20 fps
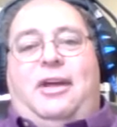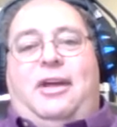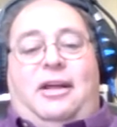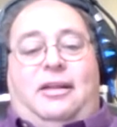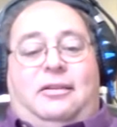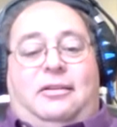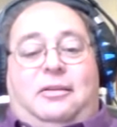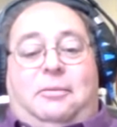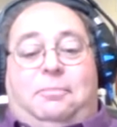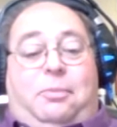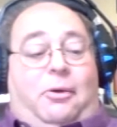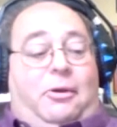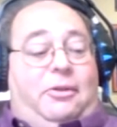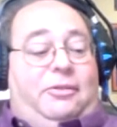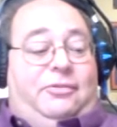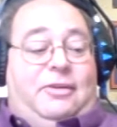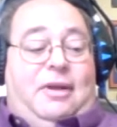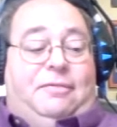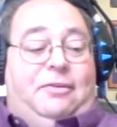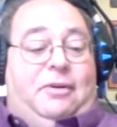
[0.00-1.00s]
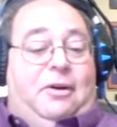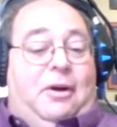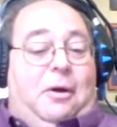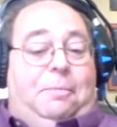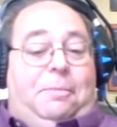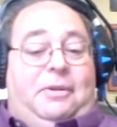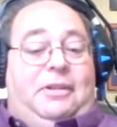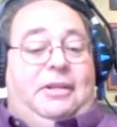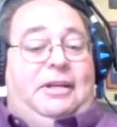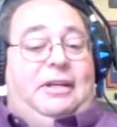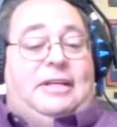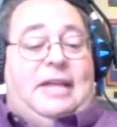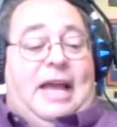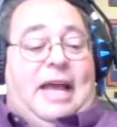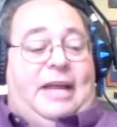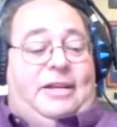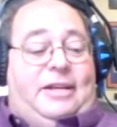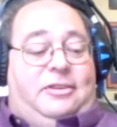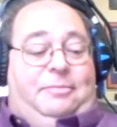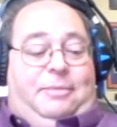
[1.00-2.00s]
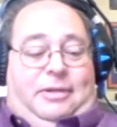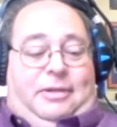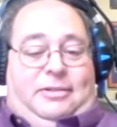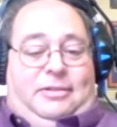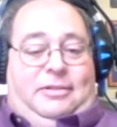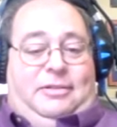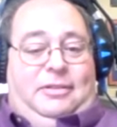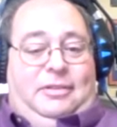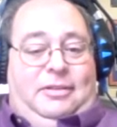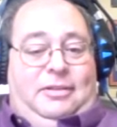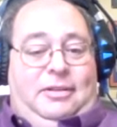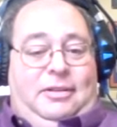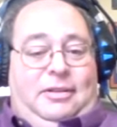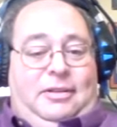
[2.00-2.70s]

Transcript: And this employee was now gone.